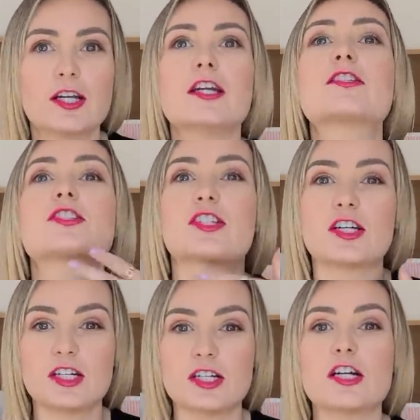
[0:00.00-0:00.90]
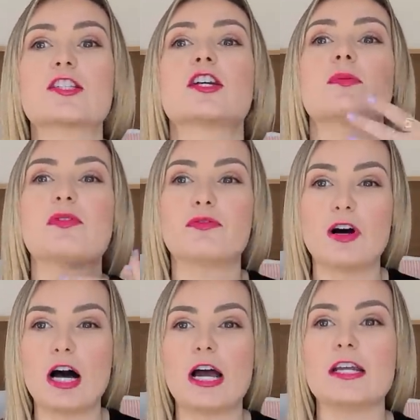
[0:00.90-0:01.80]
it's gonna be
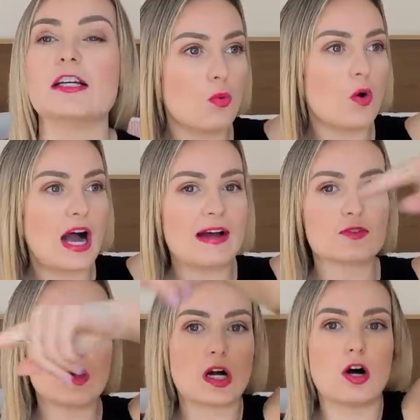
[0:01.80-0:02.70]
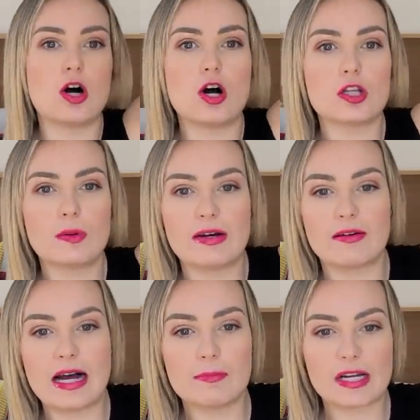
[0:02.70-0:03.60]
fine. Well, I have to walk all the way
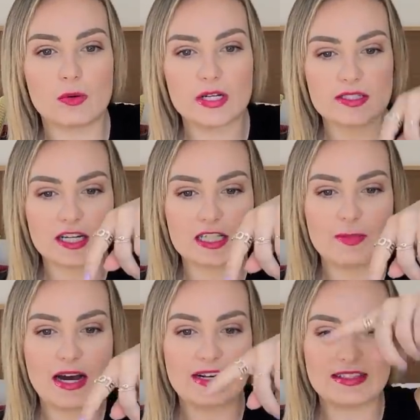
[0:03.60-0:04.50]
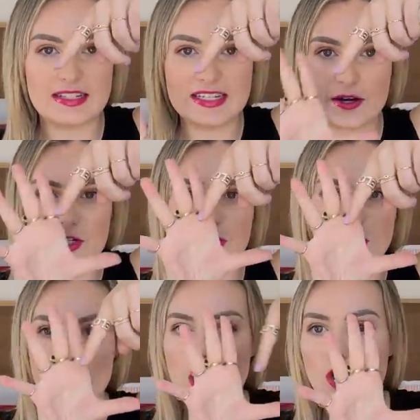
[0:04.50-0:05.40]
around my queen size bed and then down a
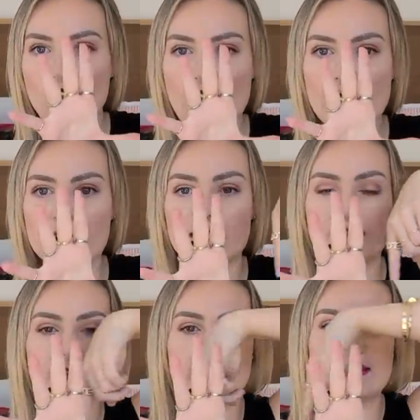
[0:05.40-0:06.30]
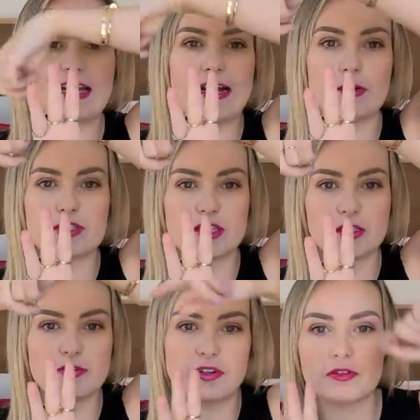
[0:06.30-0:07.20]
little hallway, then out to the
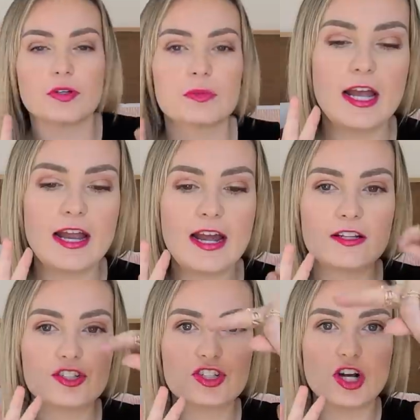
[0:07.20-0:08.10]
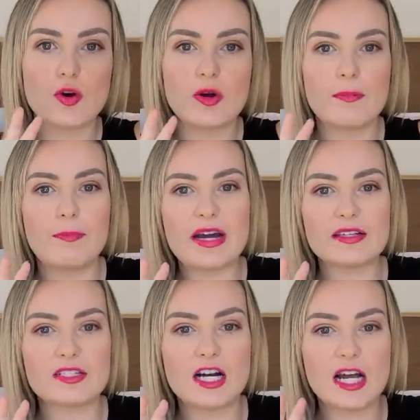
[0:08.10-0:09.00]
living room. And so by
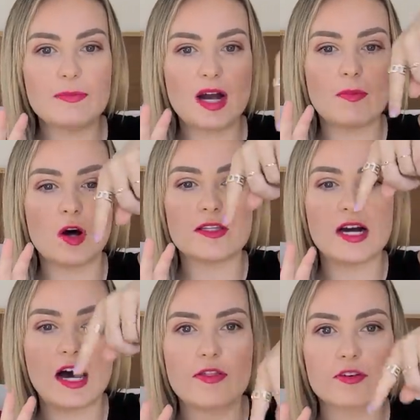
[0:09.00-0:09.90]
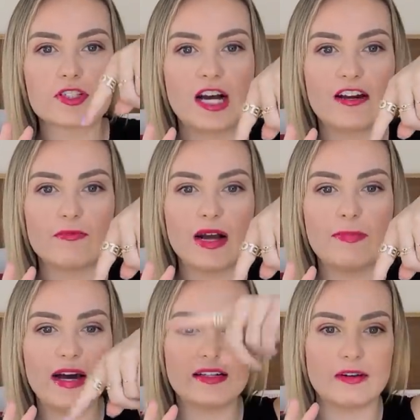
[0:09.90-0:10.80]
the time I'm on the other side of my
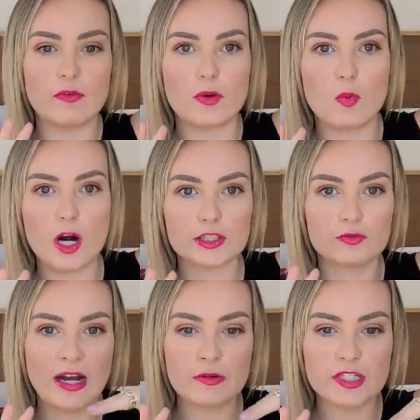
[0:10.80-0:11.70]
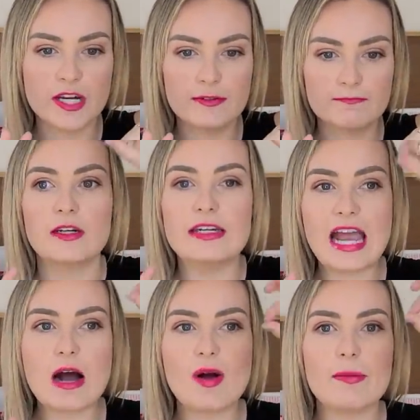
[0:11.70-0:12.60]
bed and I've like walked around it,
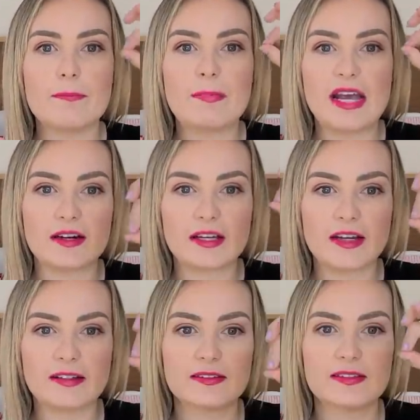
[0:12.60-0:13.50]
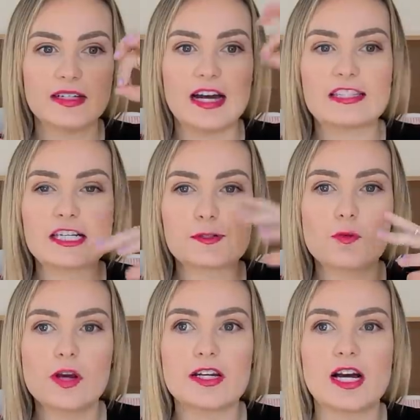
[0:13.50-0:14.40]
now I'm panicking. At this
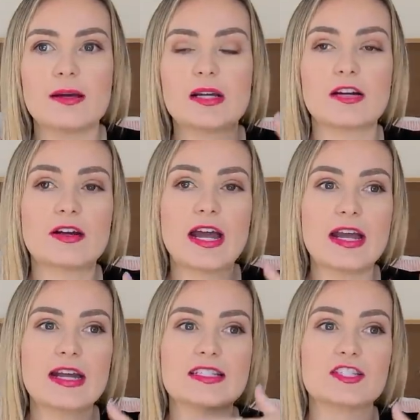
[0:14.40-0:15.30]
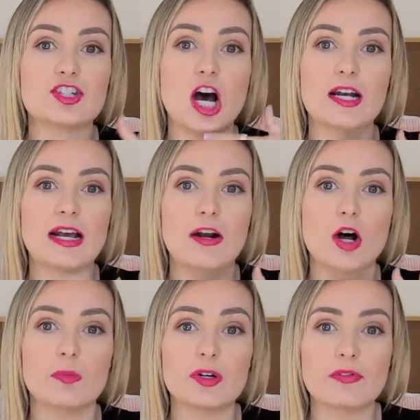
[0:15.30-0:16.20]
point, I'm like, okay, it's not at
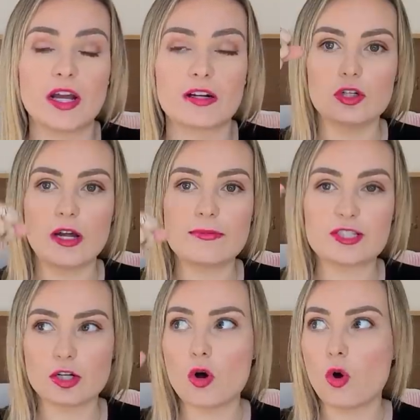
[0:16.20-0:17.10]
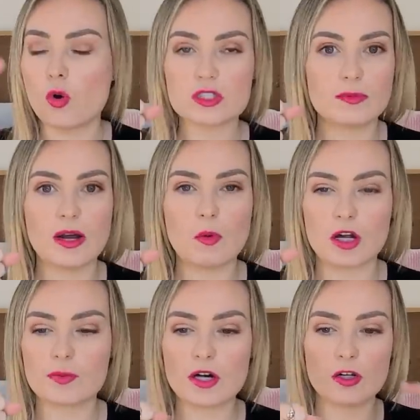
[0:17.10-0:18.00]
all moving. I'm still holding my
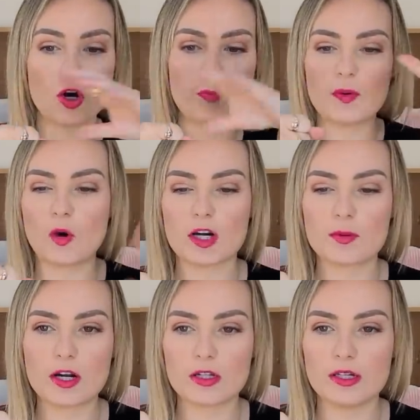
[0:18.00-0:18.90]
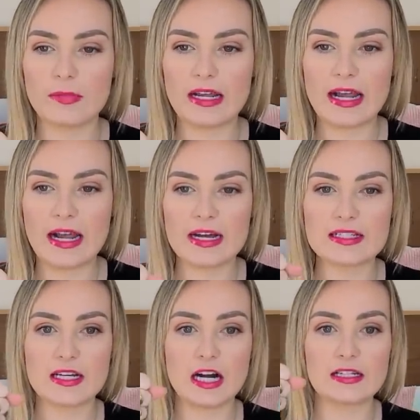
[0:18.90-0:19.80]
water bottle, open water bottle in my
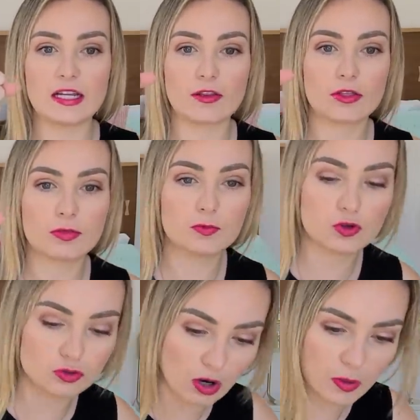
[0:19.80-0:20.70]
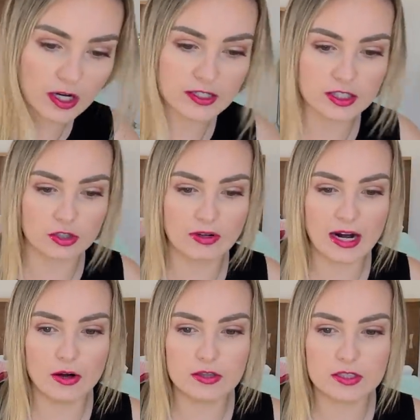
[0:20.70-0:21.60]
hand, and I like throw it onto the
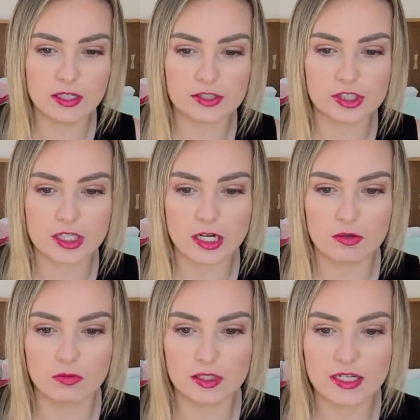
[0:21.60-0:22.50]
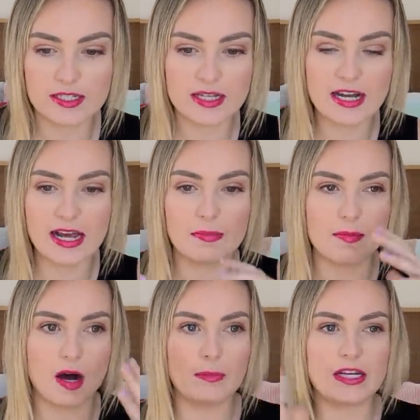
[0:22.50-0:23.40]
ground, like just like release it. And my
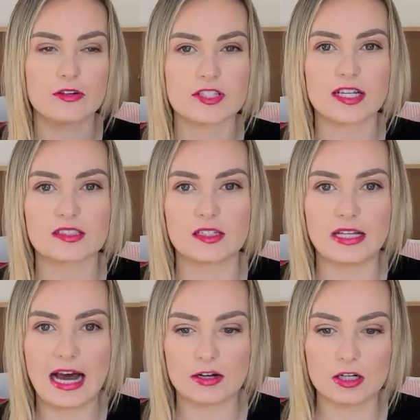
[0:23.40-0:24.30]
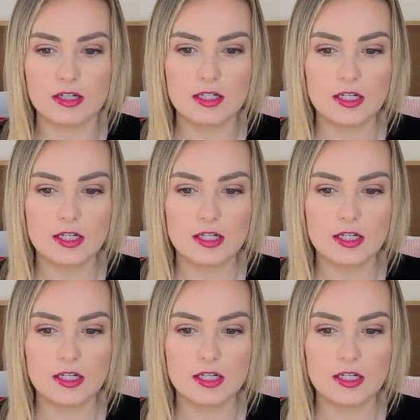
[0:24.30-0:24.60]
mom hears like the clatter